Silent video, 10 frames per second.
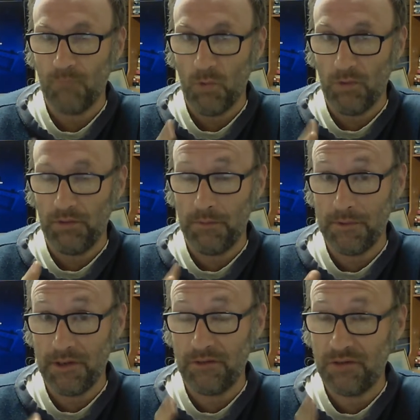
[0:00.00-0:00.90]
Well, it'll
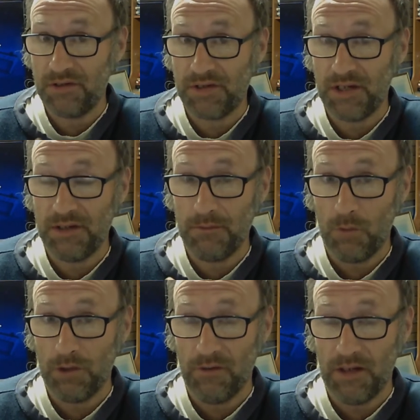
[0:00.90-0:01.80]
be interesting to see
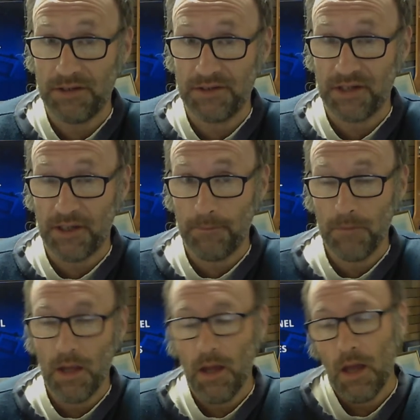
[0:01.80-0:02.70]
what your answers are.
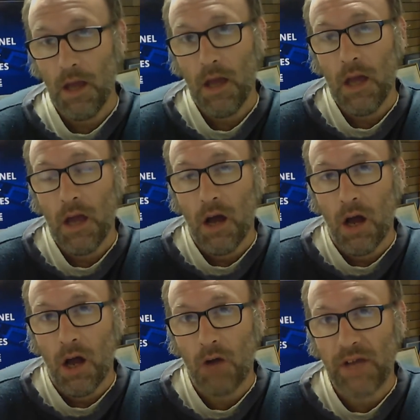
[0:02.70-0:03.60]

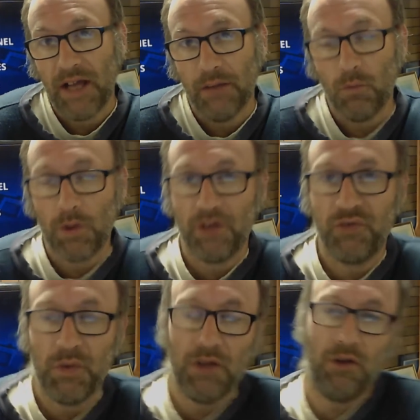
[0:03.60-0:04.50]
Okay, what else
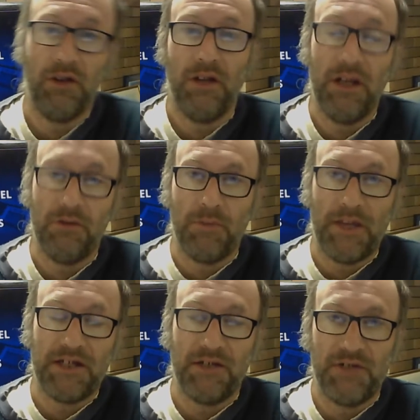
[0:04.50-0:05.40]
we got here at the
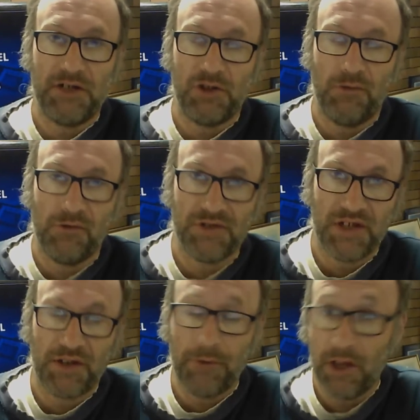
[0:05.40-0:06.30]
Backyard Tech Channel for a
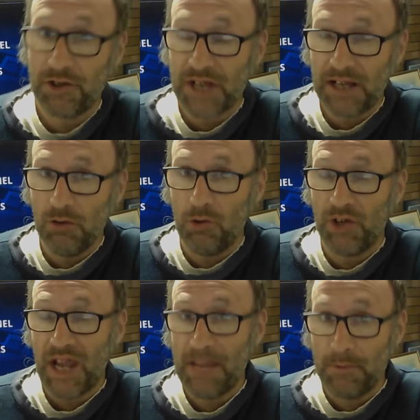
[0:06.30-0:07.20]
Saturday? We're going to take a look at
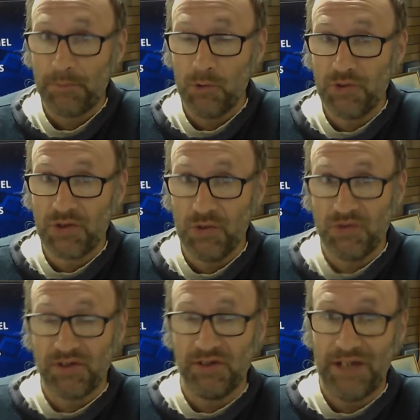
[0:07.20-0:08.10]

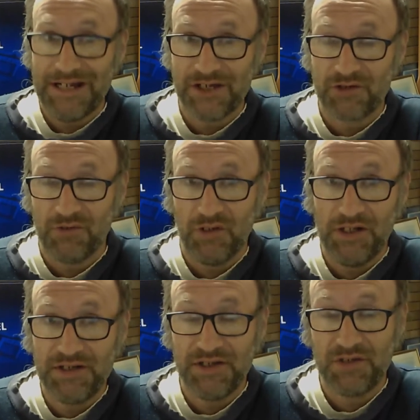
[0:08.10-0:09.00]
Mubuntu's latest
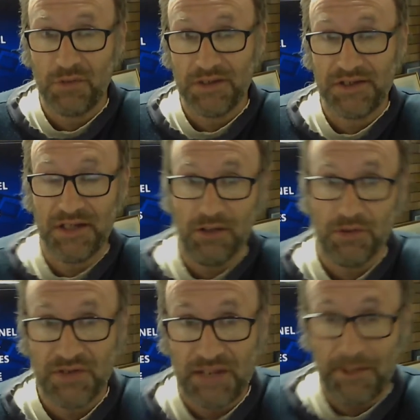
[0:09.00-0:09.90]
release. This one's sitting
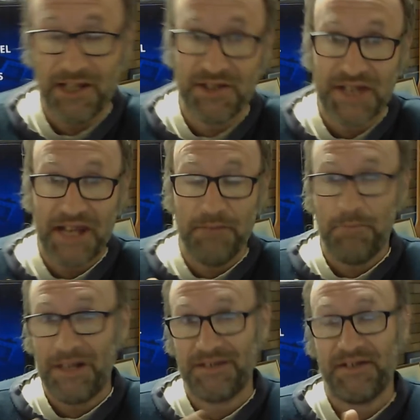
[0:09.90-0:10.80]
on Debian 10
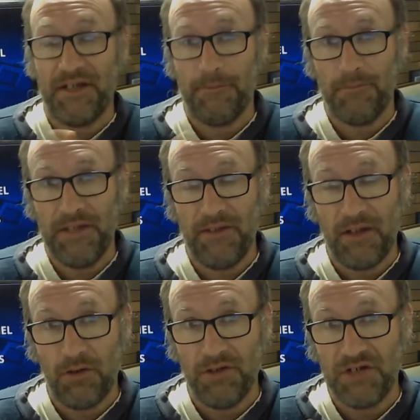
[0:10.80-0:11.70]
Buster. Now, they
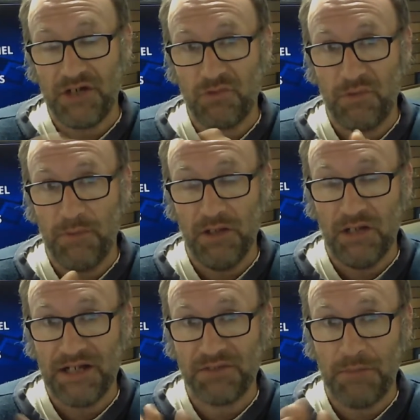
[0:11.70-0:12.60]
got in touch with me
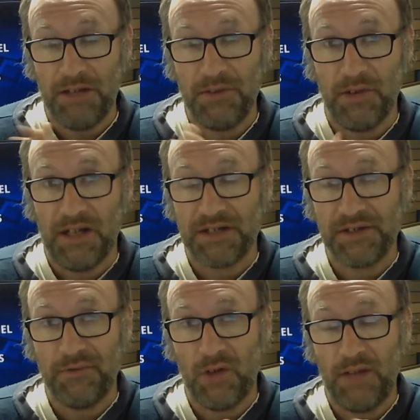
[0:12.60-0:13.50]
last month and asked
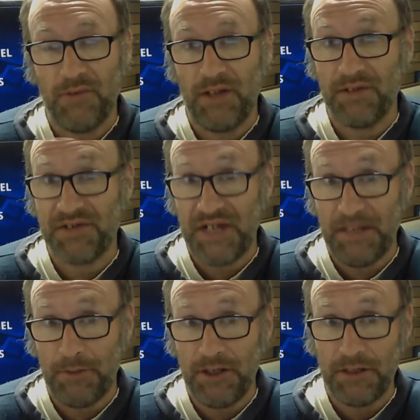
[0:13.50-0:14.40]
if I'd have another sticky
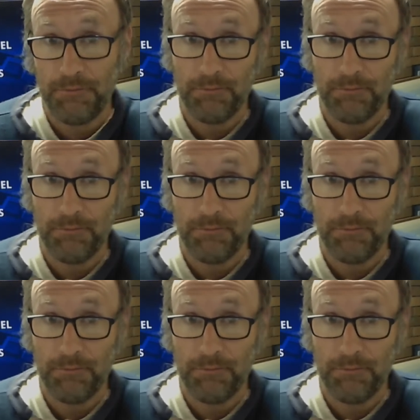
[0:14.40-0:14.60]
beak.